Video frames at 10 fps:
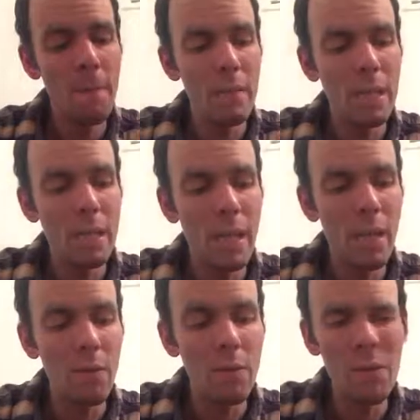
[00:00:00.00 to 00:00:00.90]
But
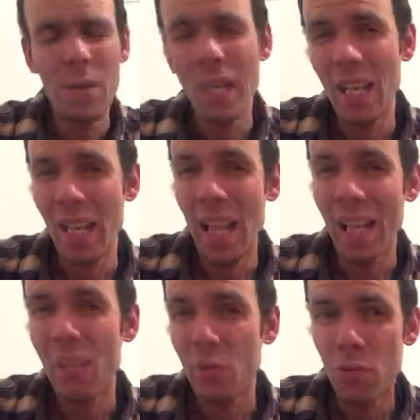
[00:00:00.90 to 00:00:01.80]
something I
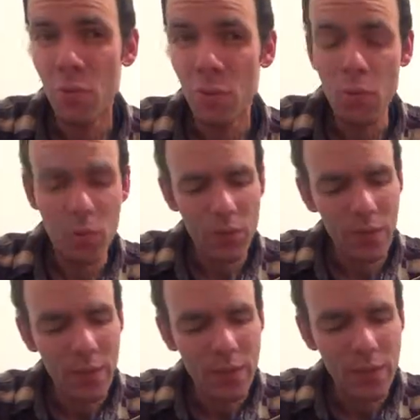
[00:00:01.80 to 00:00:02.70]
like to choose
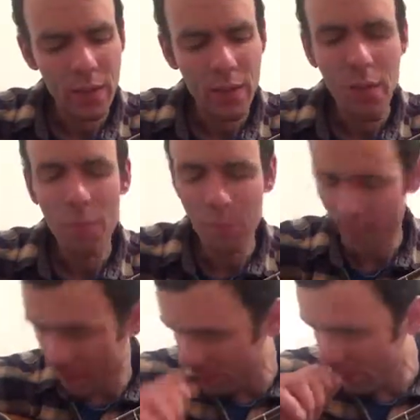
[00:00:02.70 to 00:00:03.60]
is that
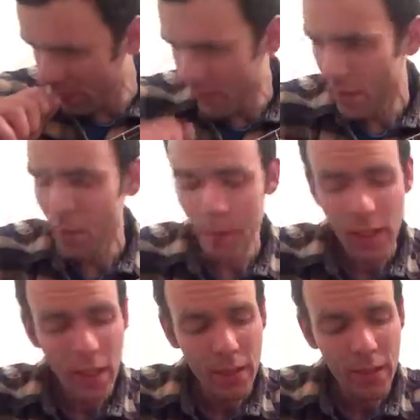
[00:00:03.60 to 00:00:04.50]
excuse me,
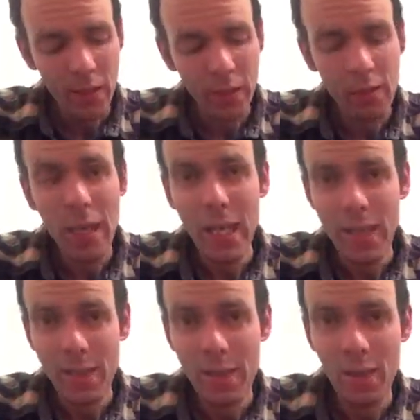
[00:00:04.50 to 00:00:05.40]
the
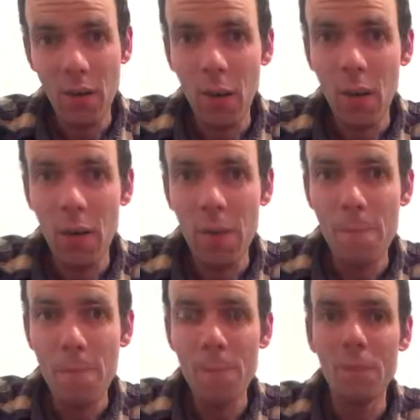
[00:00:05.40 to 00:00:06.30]
threads
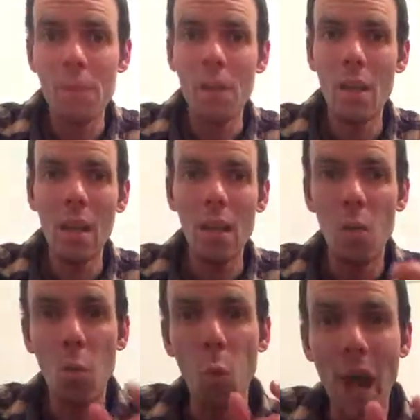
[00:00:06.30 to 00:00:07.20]
are
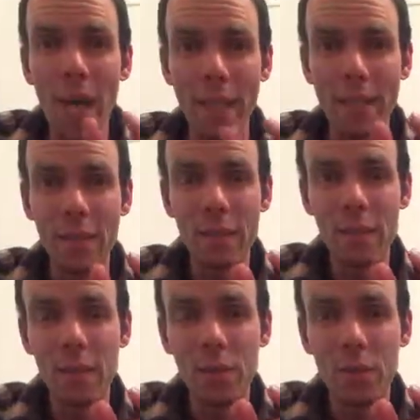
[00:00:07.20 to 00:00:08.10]
wide.
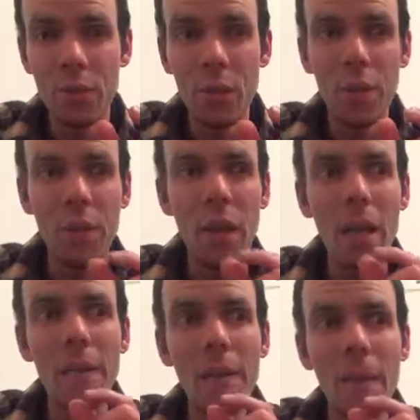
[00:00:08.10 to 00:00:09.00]
You know, there
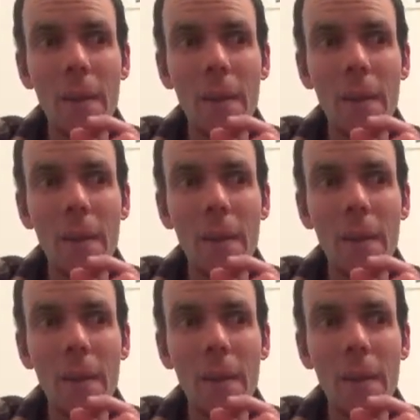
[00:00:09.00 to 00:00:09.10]
are